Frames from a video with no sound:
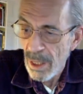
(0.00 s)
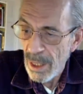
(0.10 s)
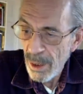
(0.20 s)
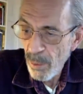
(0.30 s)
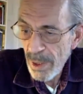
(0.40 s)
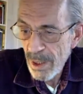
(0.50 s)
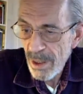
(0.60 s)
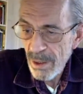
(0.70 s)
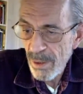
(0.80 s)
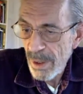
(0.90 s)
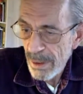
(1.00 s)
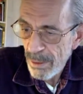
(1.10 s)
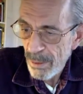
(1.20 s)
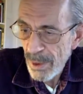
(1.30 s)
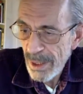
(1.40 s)
And the one that
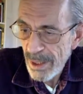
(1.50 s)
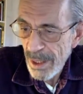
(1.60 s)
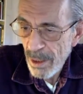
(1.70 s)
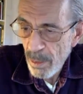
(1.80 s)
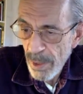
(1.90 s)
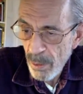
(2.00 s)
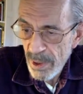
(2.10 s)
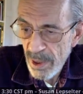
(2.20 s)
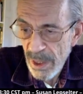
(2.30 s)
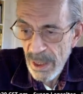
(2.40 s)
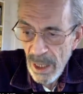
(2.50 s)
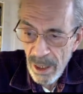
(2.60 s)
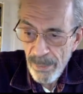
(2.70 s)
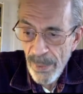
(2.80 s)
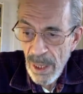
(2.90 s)
really tickled me was
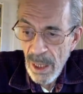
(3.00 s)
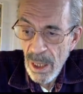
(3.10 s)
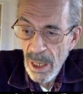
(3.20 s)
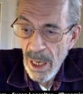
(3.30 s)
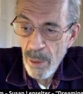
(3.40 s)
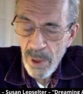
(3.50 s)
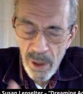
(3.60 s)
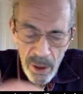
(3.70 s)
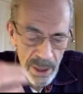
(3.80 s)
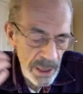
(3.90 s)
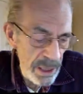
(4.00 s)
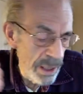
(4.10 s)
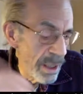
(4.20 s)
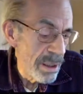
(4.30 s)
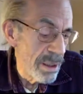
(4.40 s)
the
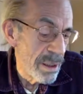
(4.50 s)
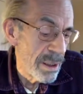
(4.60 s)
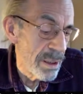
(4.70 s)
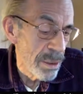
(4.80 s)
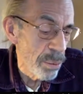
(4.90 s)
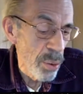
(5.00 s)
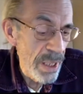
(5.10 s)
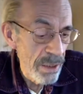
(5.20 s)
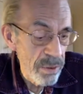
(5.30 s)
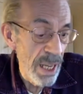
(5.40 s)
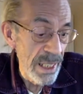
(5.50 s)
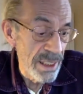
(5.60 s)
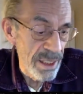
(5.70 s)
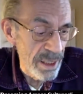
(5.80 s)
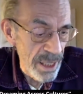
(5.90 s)
Albuquerque, the Parade of
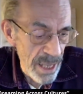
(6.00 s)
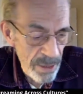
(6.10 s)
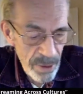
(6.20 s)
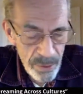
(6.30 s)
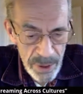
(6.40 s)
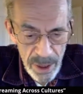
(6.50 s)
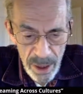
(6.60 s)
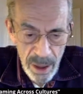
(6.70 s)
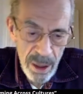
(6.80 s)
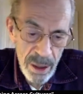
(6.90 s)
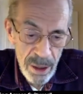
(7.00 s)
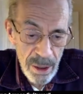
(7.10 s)
Lights that they have every year.